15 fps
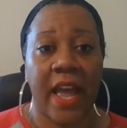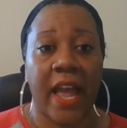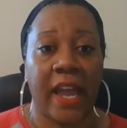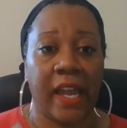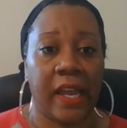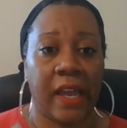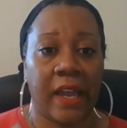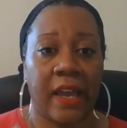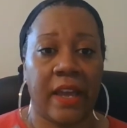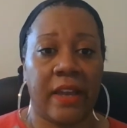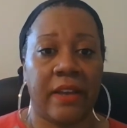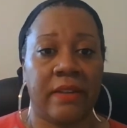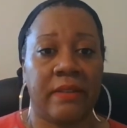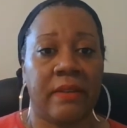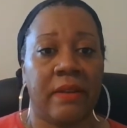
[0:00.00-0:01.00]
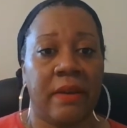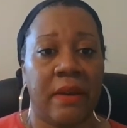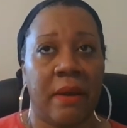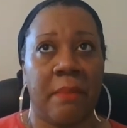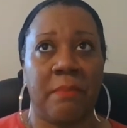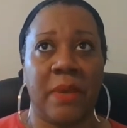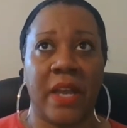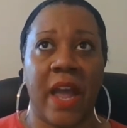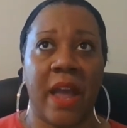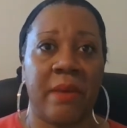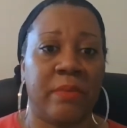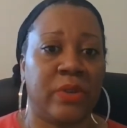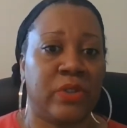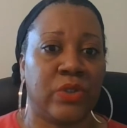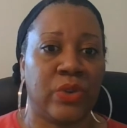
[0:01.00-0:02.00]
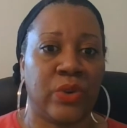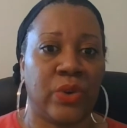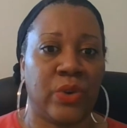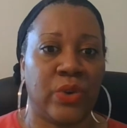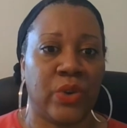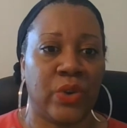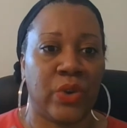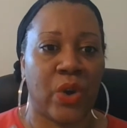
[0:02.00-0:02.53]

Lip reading: and be able to,